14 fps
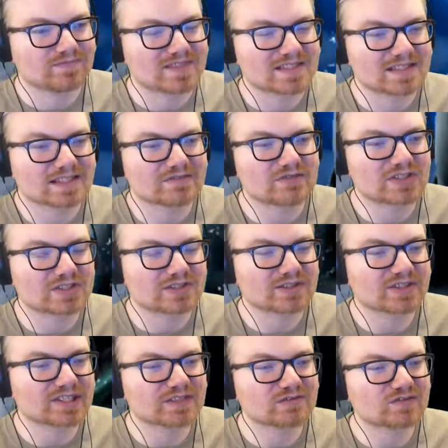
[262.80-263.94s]
Instead of just
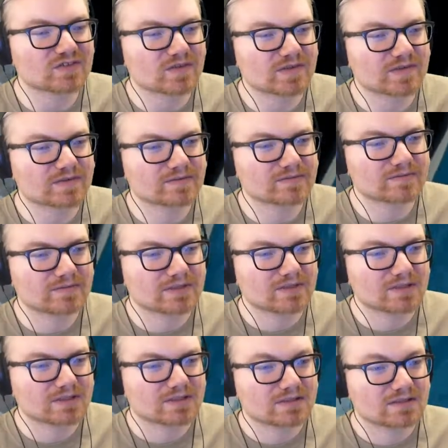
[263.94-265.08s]
looking for
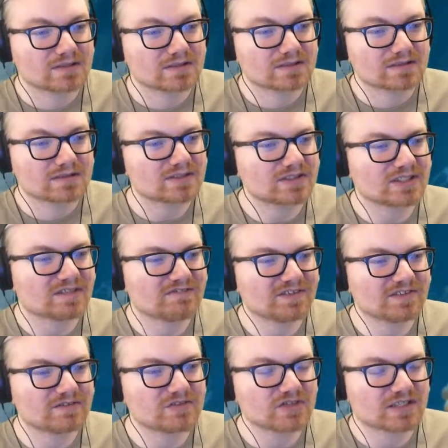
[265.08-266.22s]
stuff
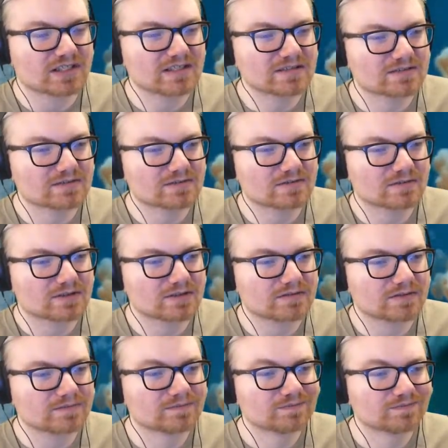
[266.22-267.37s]
in chests or
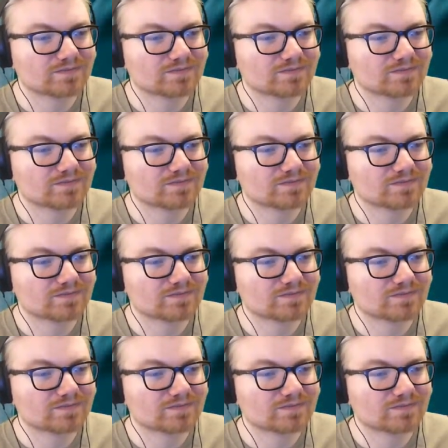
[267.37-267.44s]
whatever.